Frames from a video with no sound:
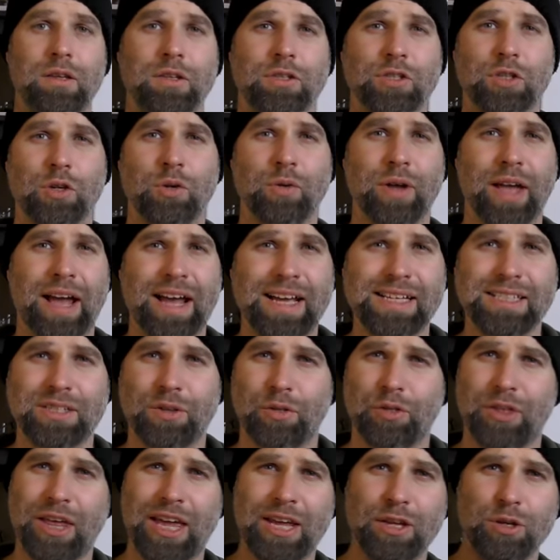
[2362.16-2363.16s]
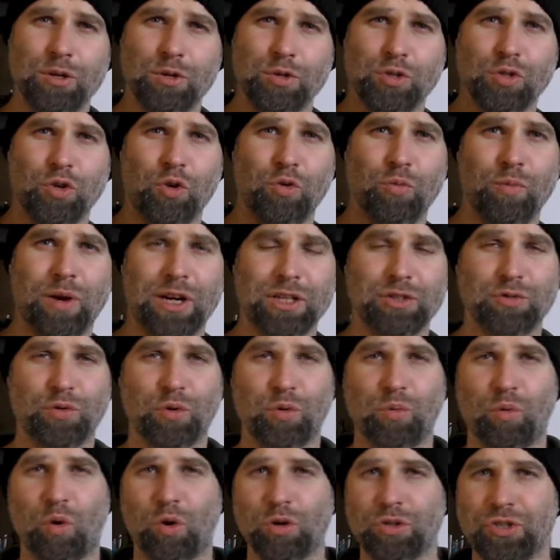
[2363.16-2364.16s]
So guys, thank you so much
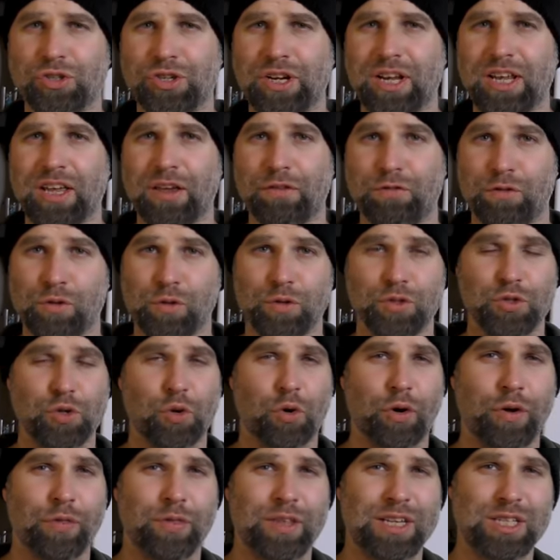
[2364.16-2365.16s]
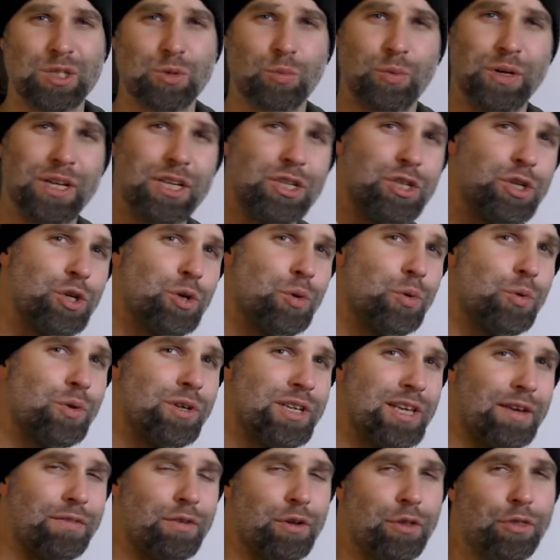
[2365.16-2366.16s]
for watching. If you enjoyed this video,
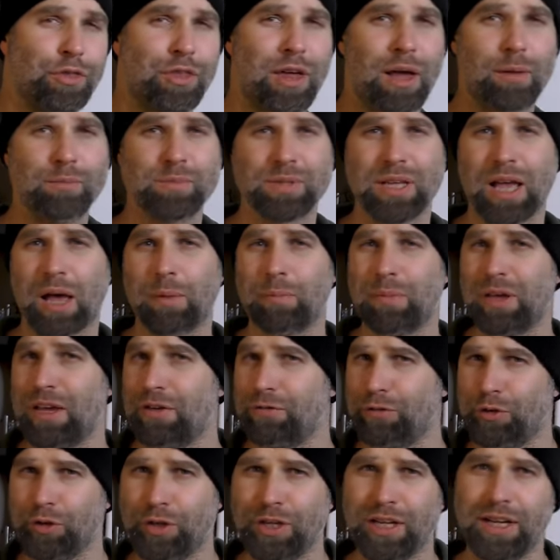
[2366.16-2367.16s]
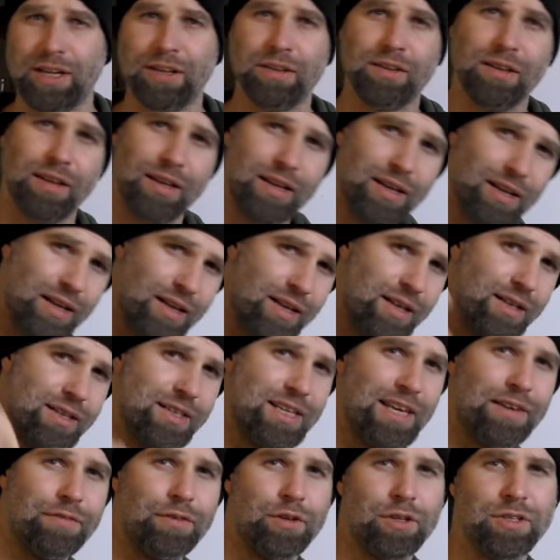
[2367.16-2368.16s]
give it a thumbs up. If you didn't,
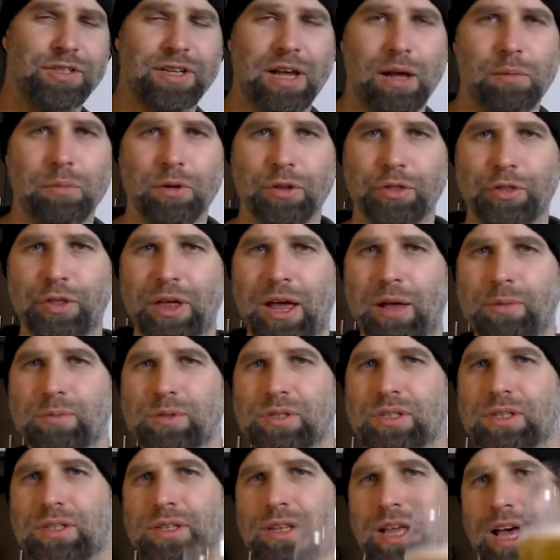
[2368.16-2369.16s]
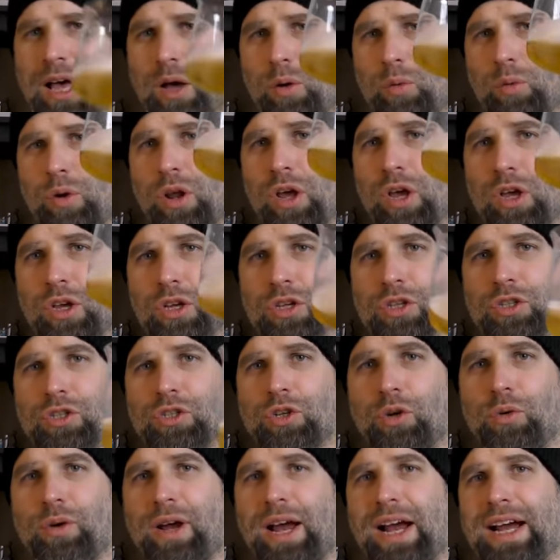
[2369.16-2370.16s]
give it a double thumbs down.
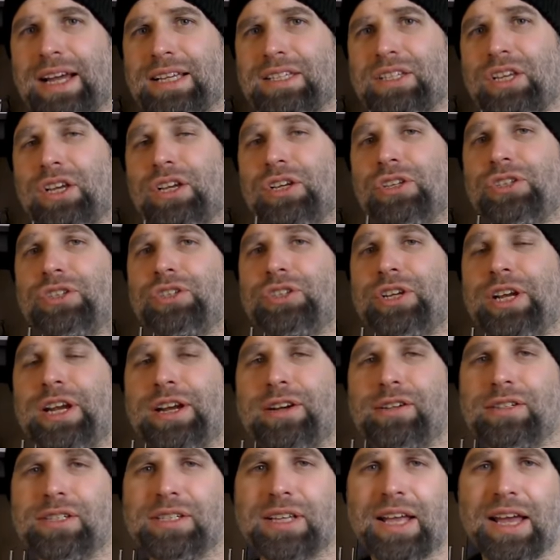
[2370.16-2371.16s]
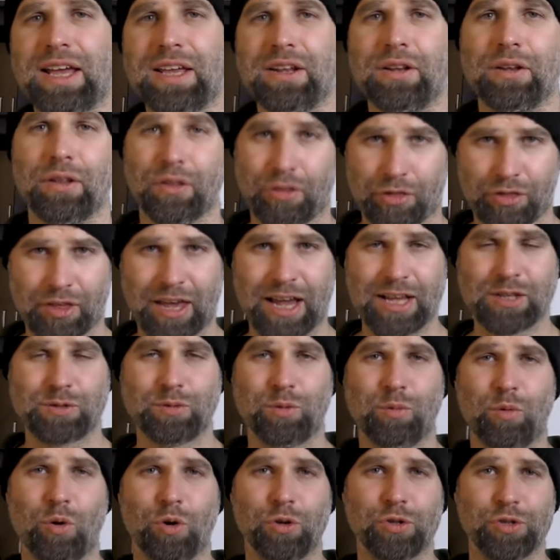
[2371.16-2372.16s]
So guys, cheers and thanks
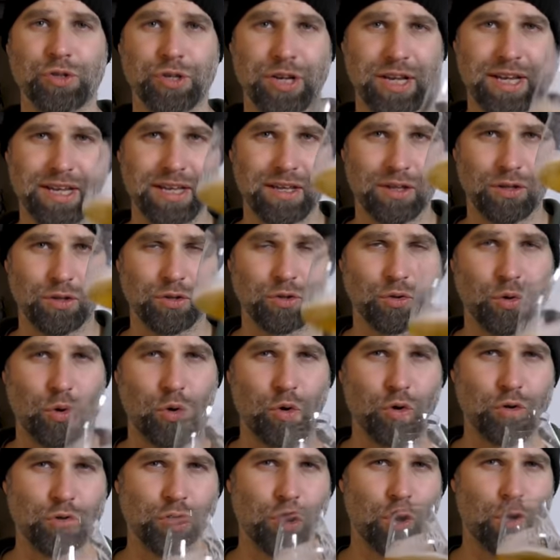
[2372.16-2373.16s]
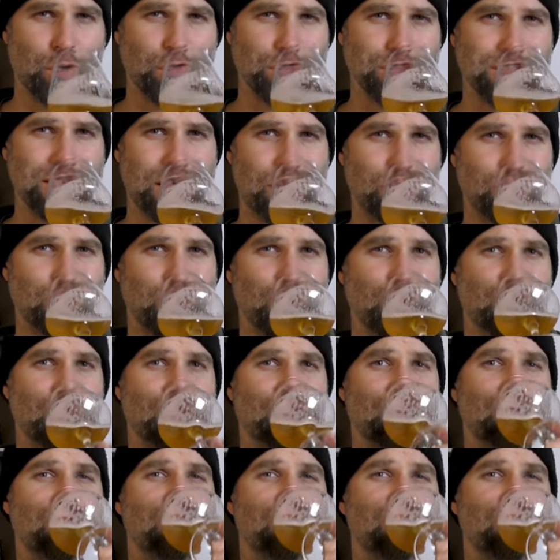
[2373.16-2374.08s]
for watching. DrHans out.